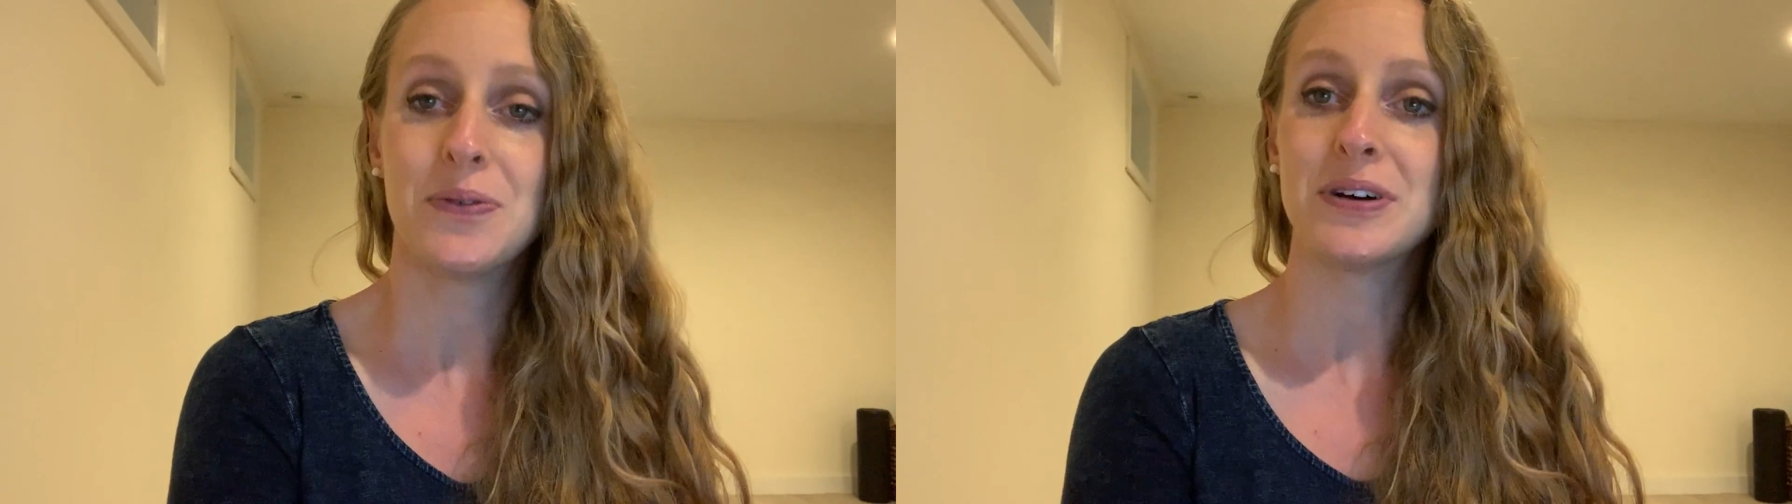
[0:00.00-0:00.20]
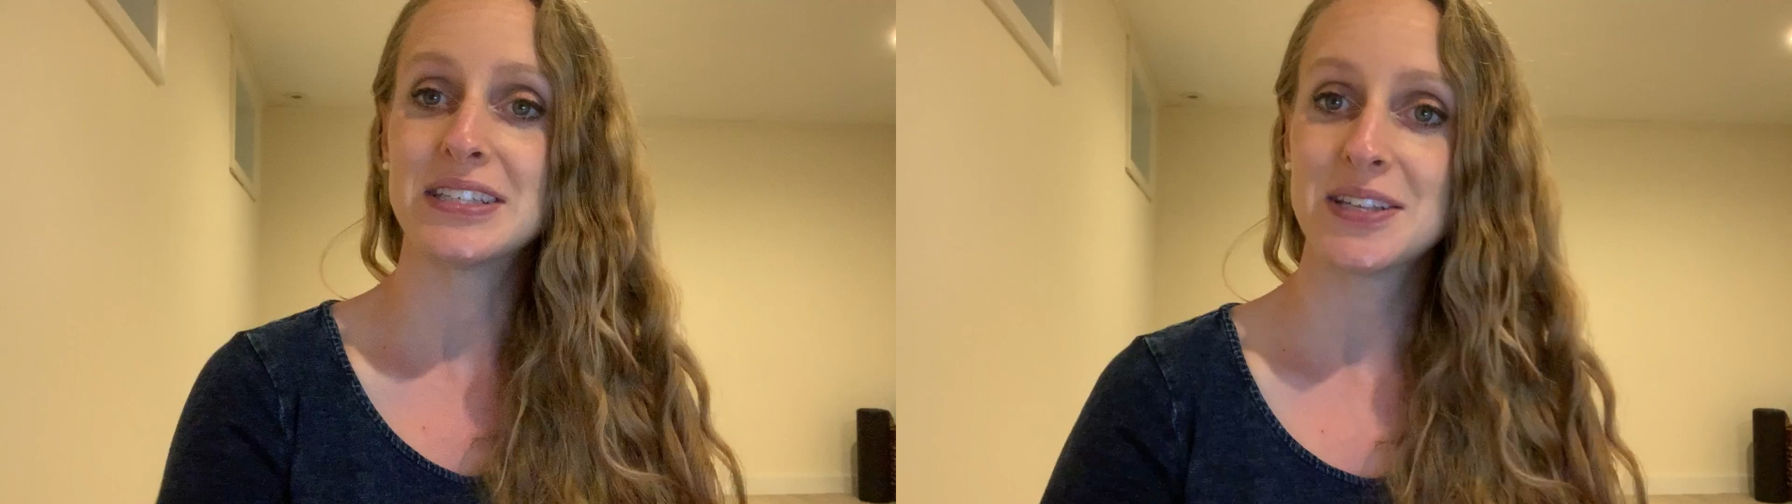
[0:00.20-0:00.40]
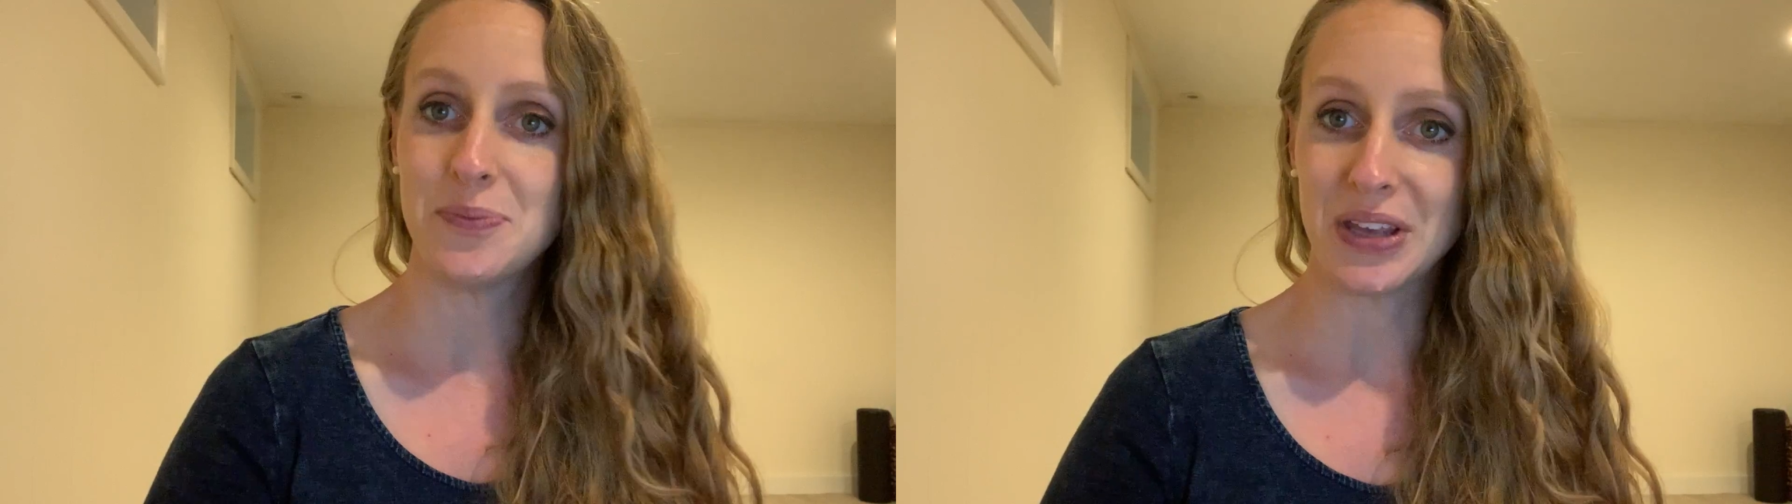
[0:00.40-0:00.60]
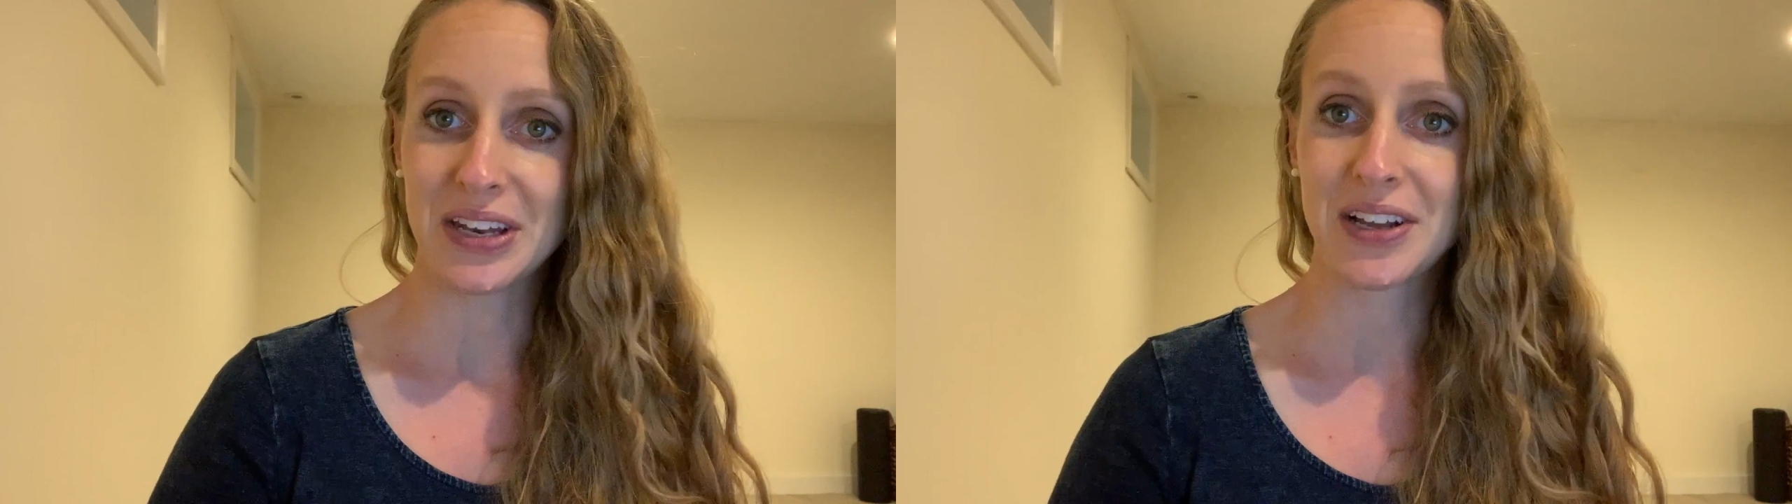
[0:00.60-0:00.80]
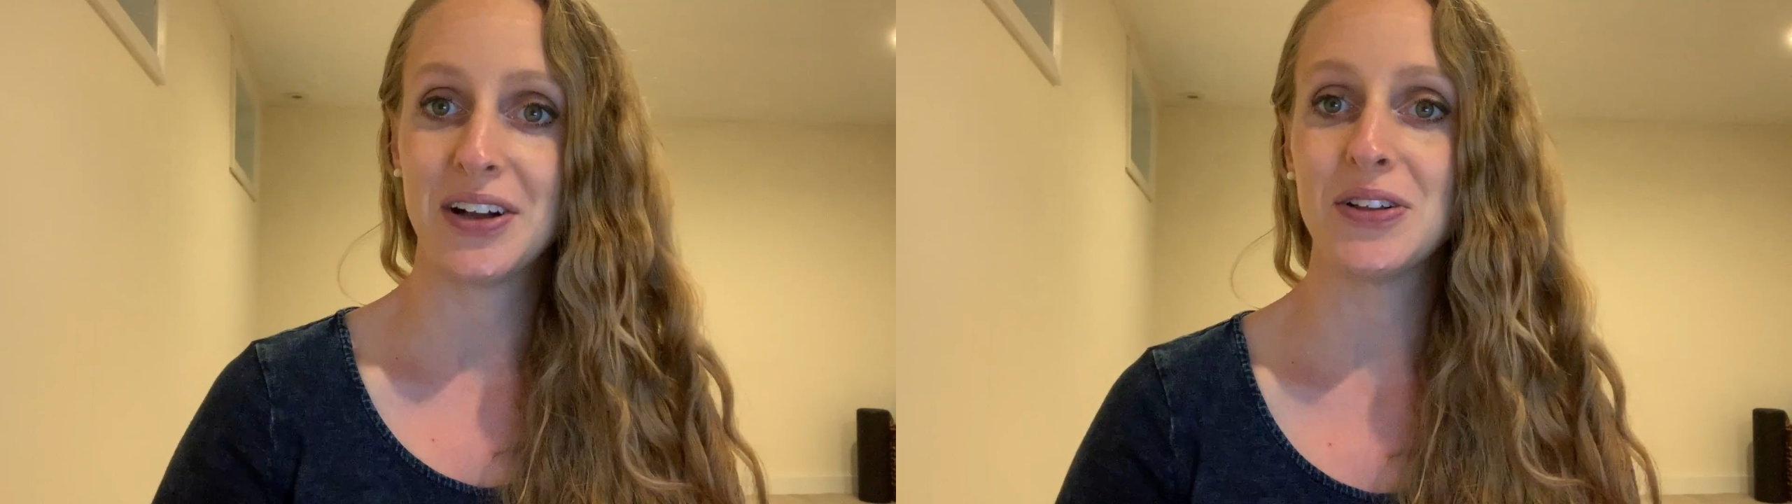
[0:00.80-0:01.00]
was to be in
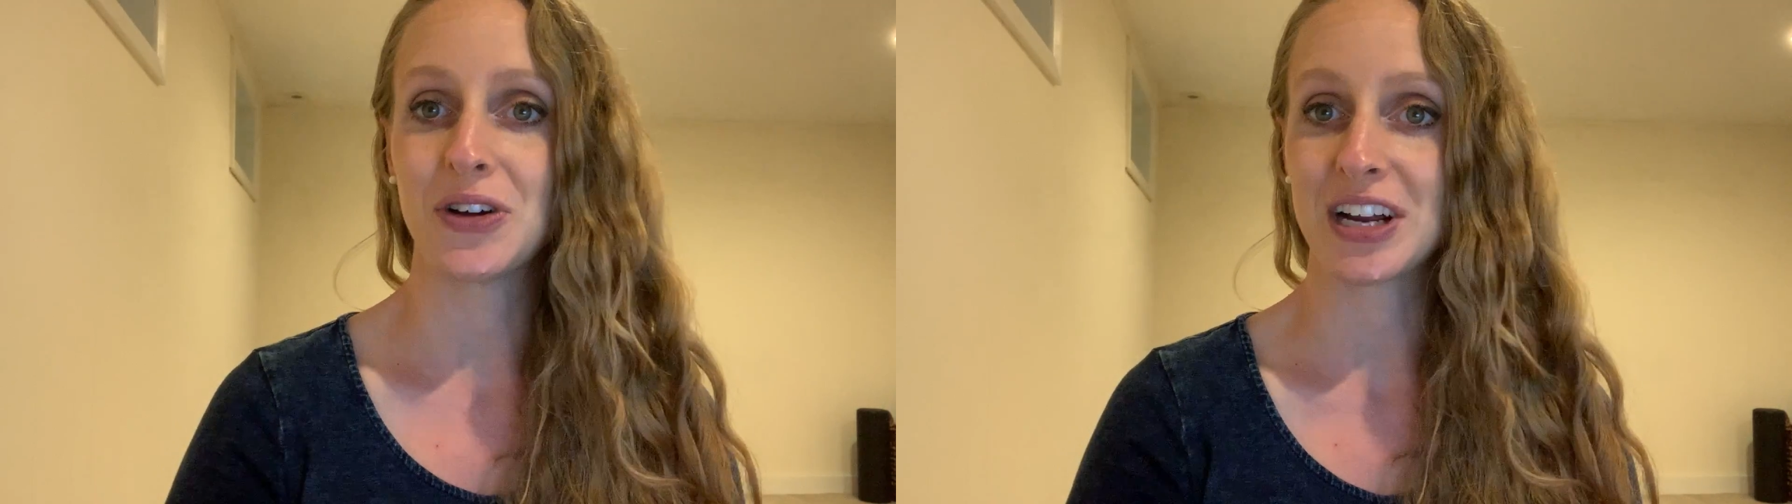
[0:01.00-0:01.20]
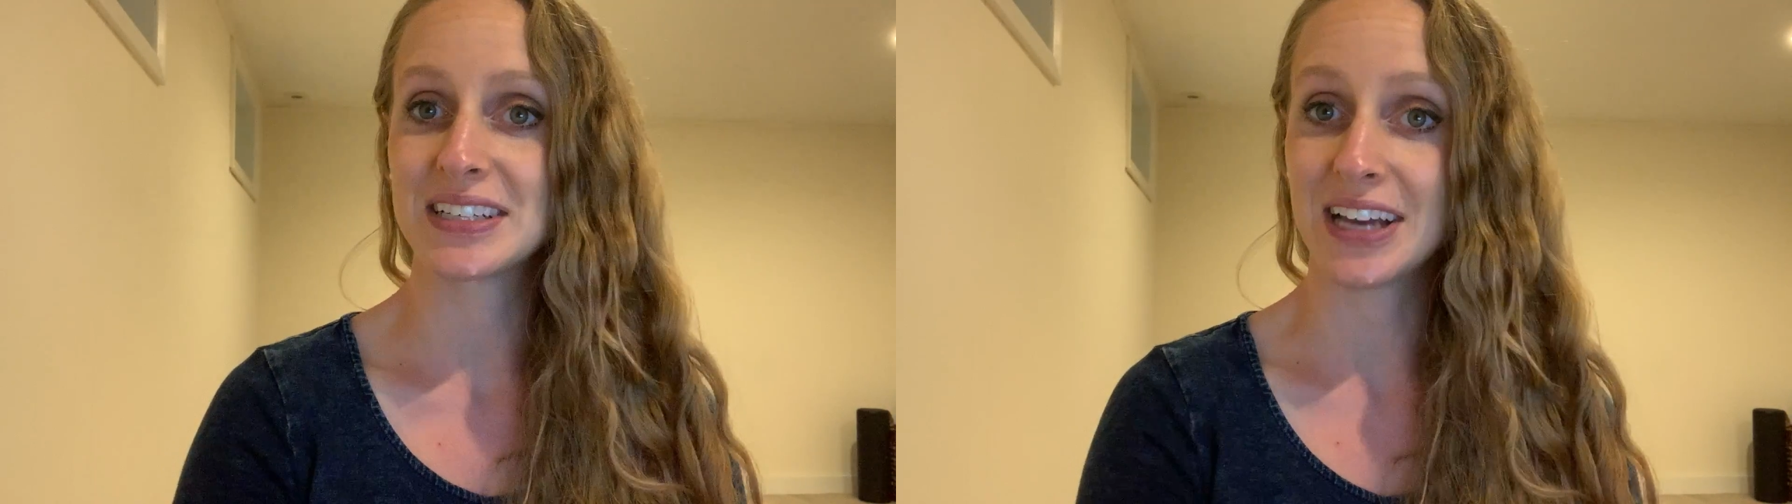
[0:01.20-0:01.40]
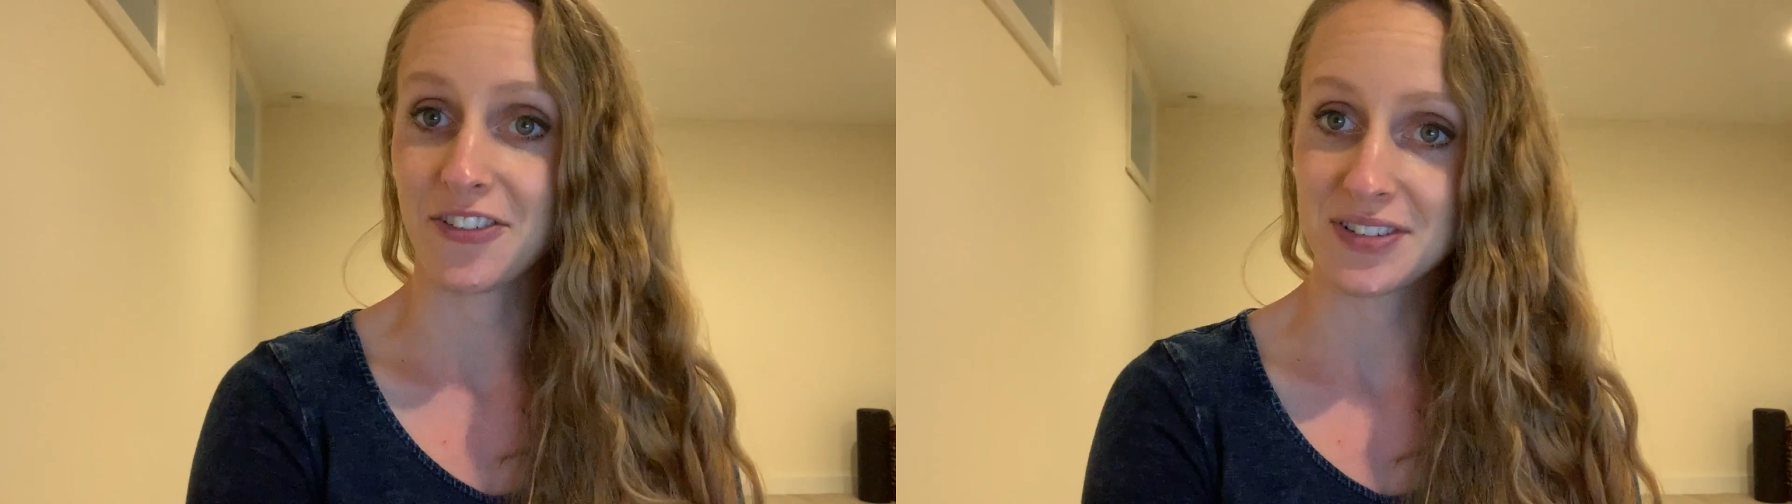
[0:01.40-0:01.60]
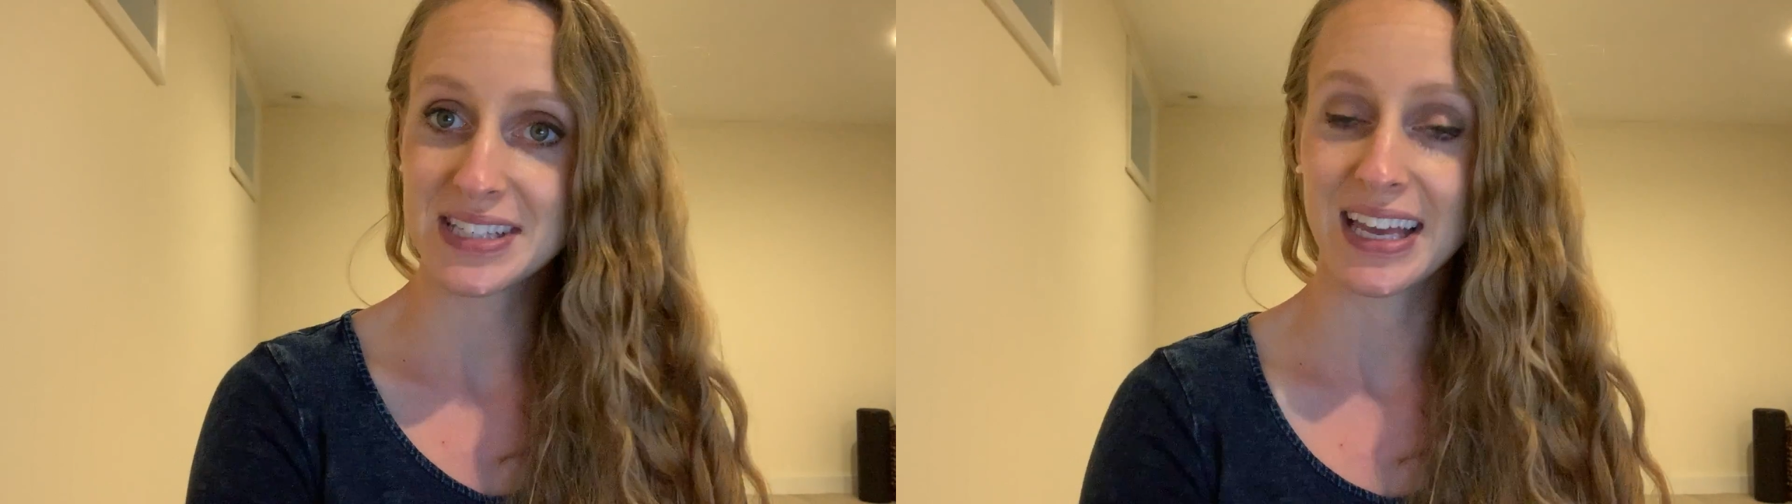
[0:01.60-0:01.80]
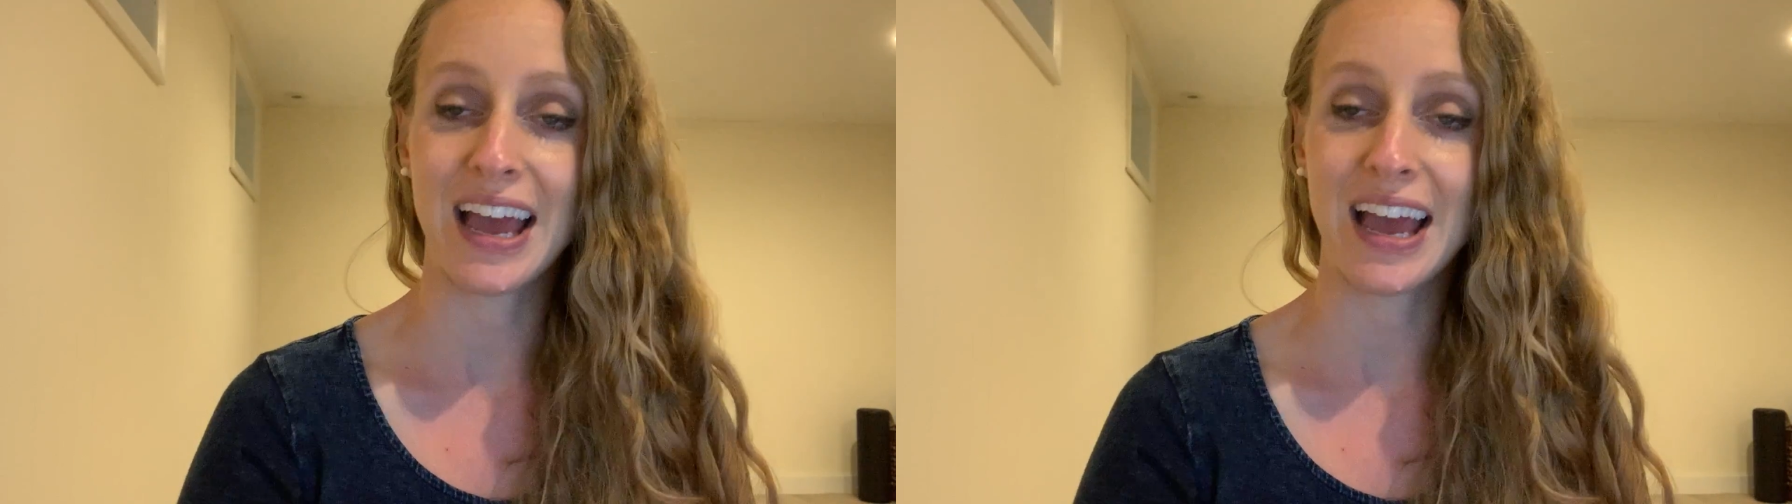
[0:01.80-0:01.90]
a caloric deficit